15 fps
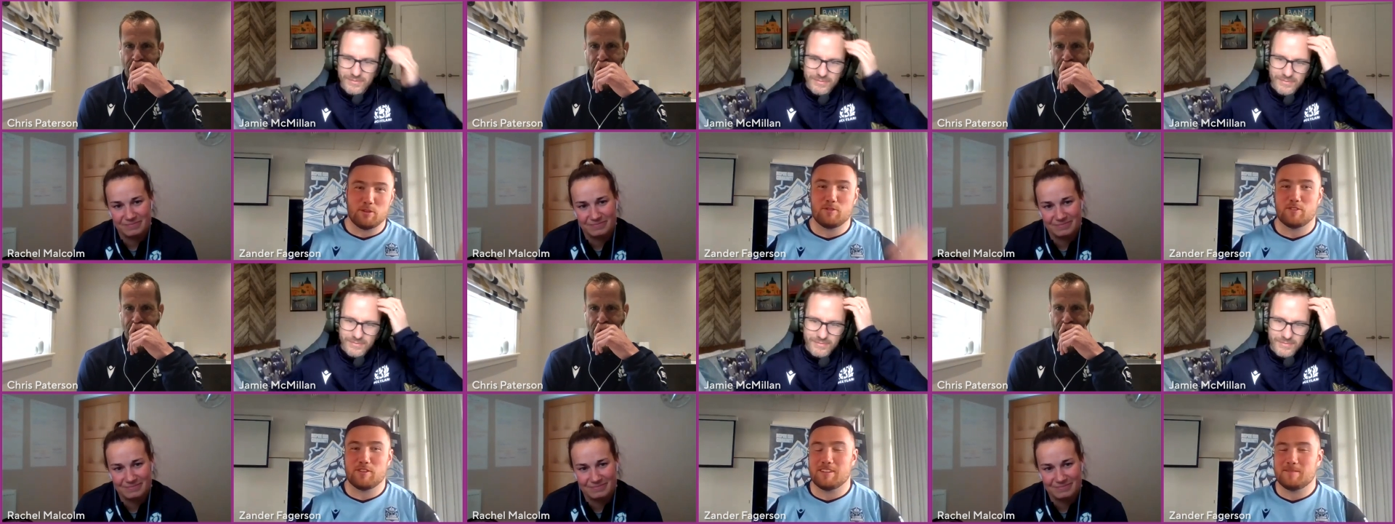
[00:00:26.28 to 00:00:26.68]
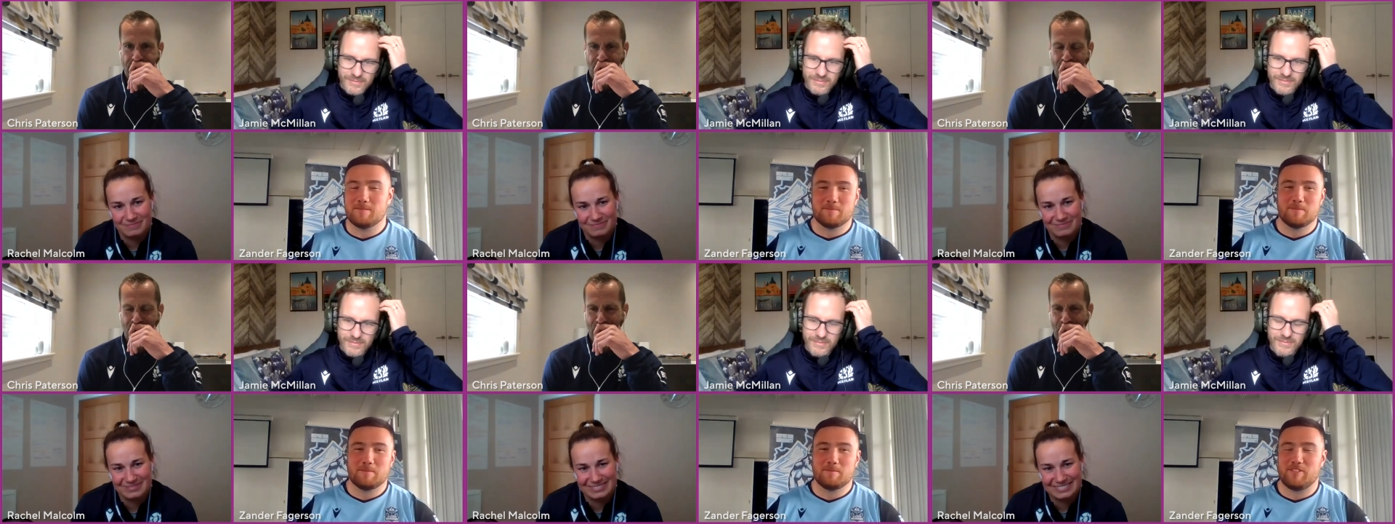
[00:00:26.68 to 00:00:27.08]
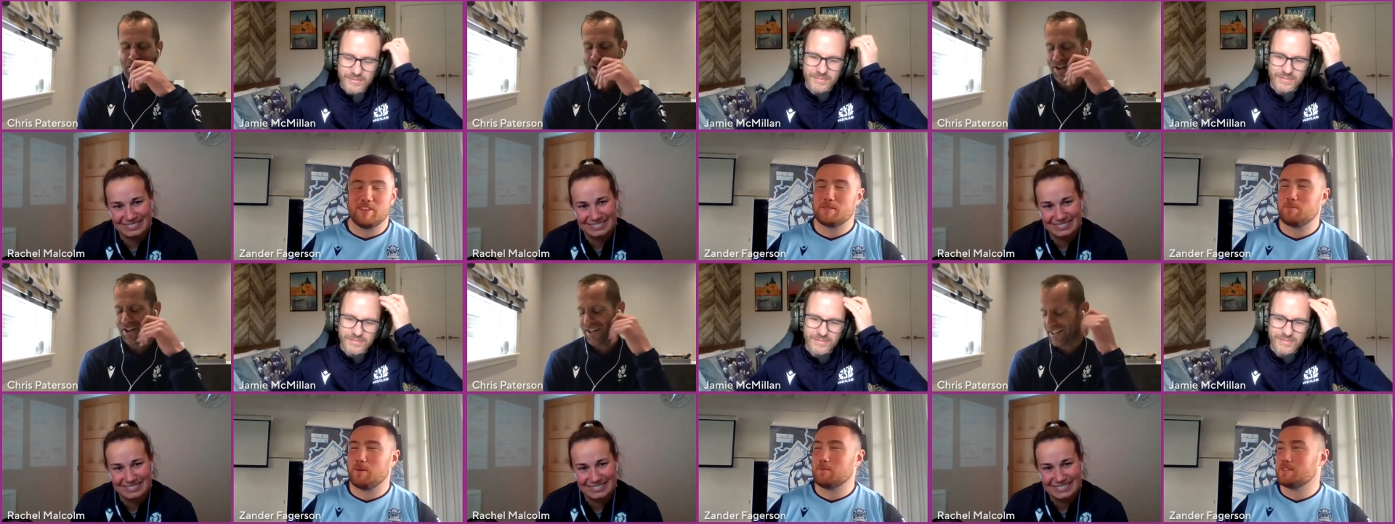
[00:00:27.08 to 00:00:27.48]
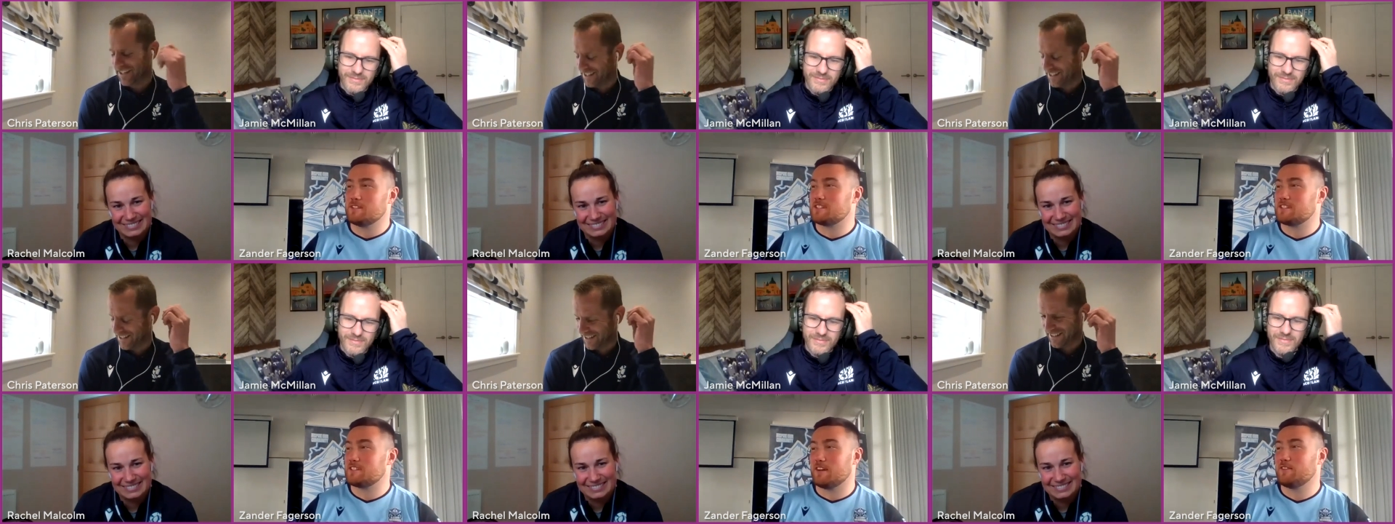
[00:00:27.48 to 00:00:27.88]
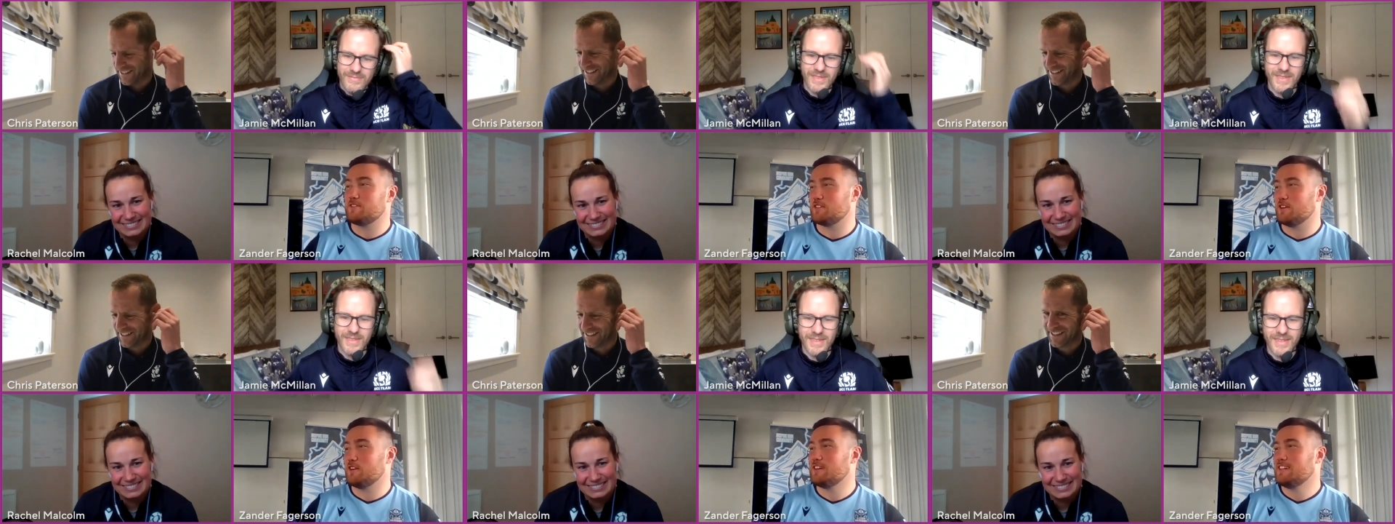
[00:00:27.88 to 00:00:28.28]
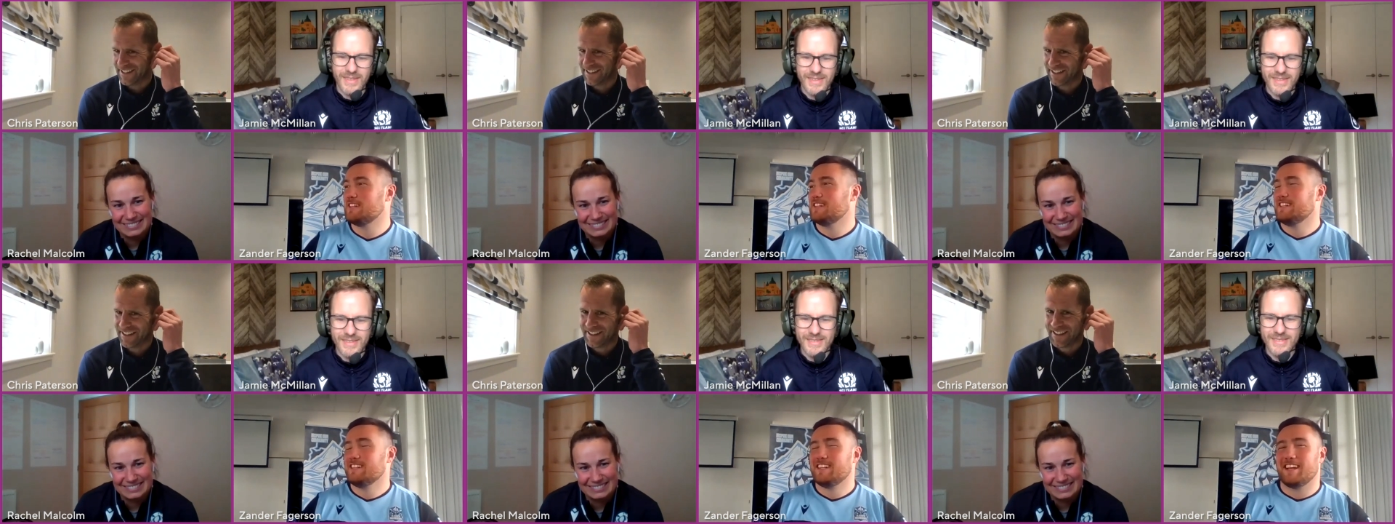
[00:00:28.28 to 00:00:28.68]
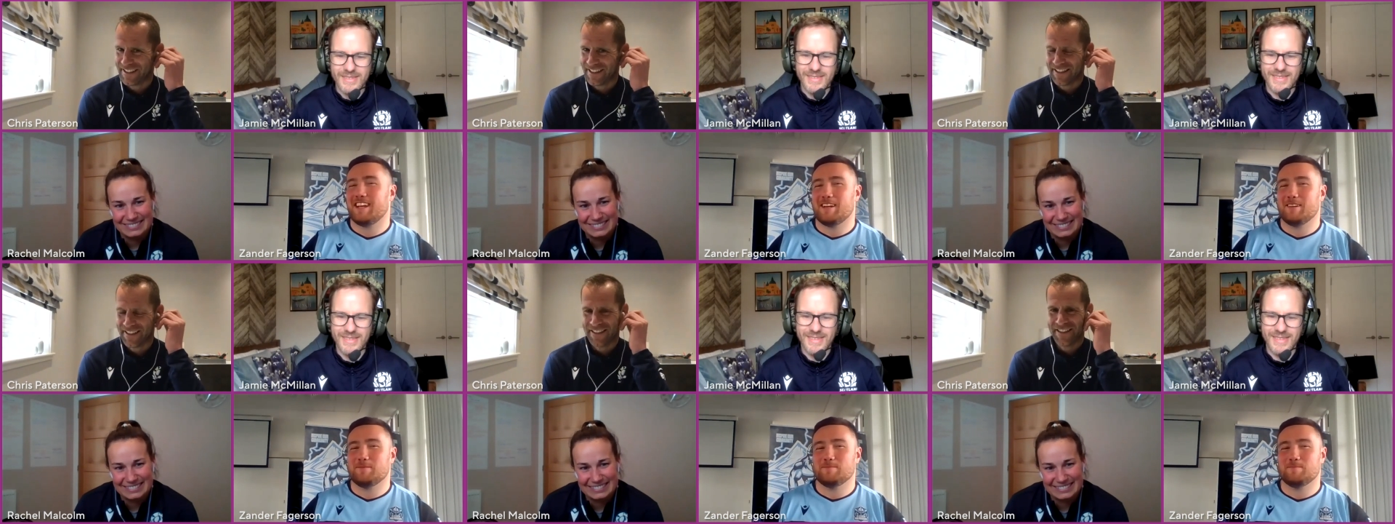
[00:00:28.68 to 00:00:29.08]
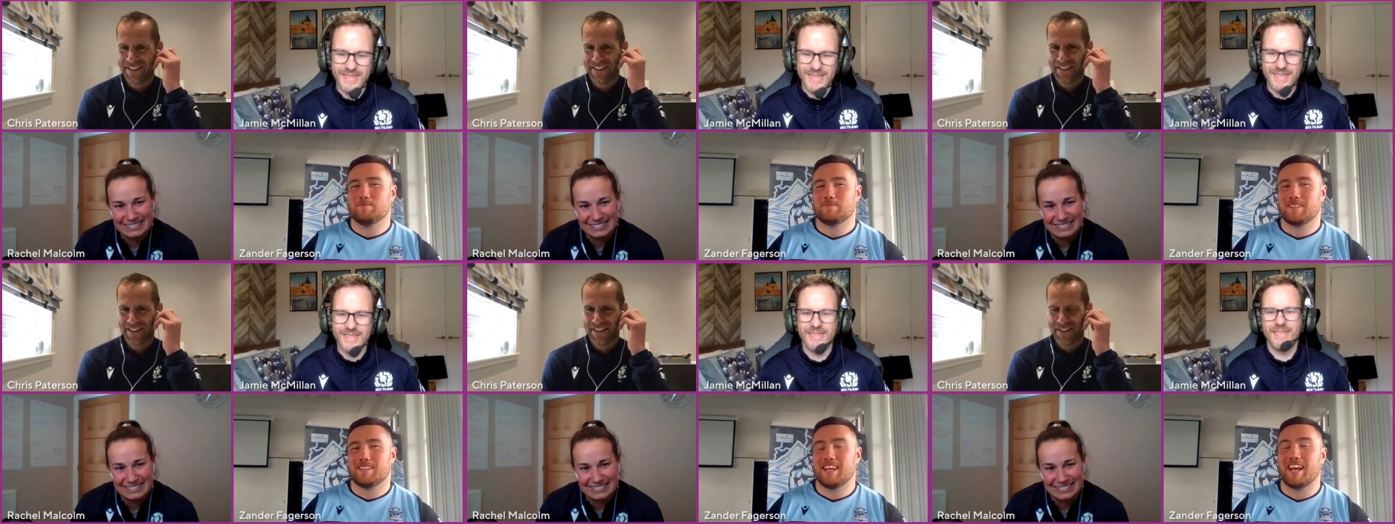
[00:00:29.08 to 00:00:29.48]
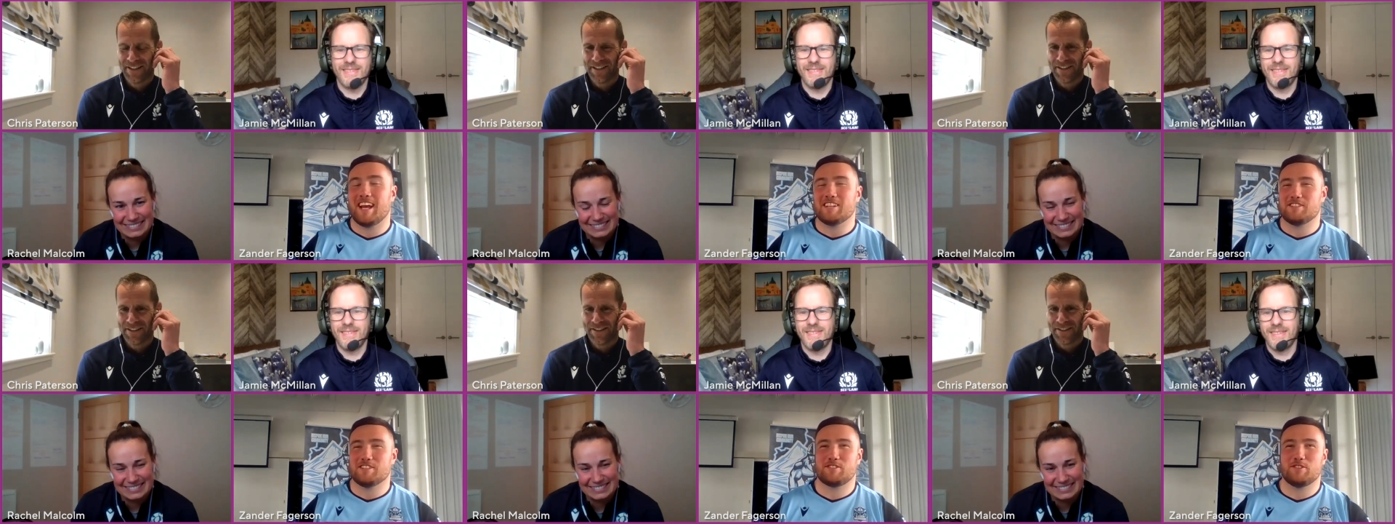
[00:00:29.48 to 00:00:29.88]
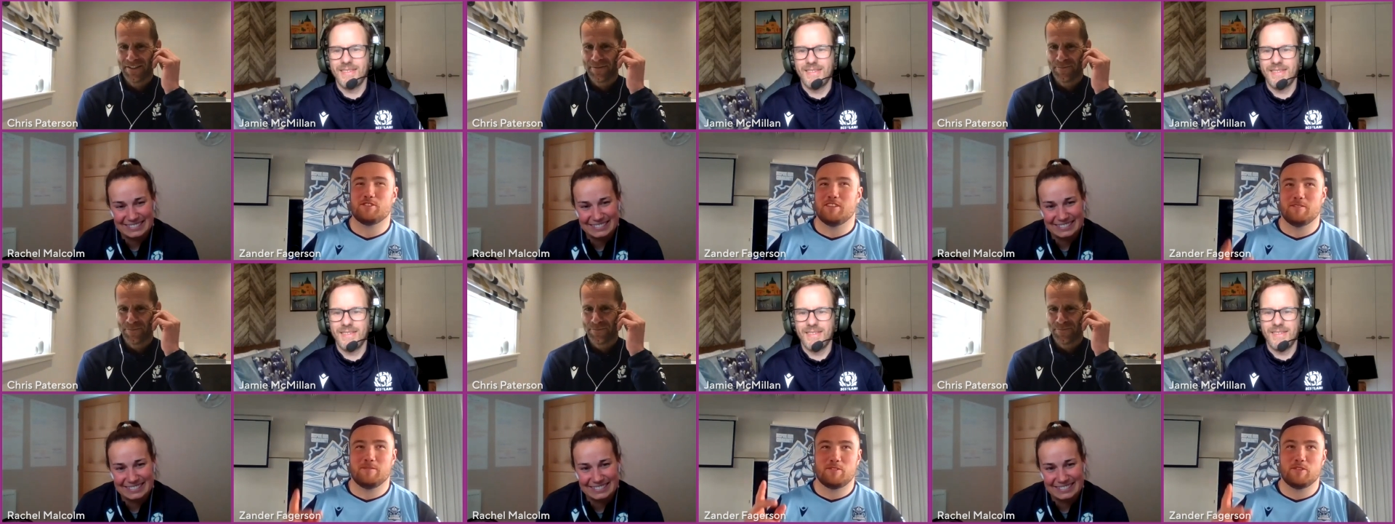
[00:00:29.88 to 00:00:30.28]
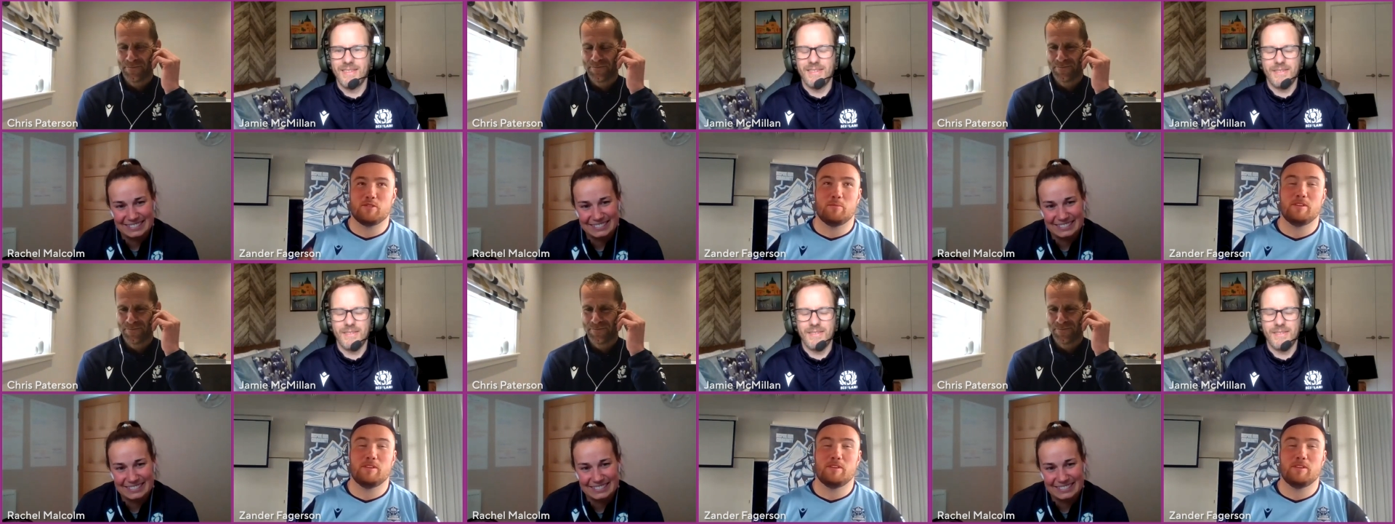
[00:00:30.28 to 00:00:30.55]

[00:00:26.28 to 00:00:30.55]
Speaker 1: all over and stuff. So um, yeah, just doing the doing the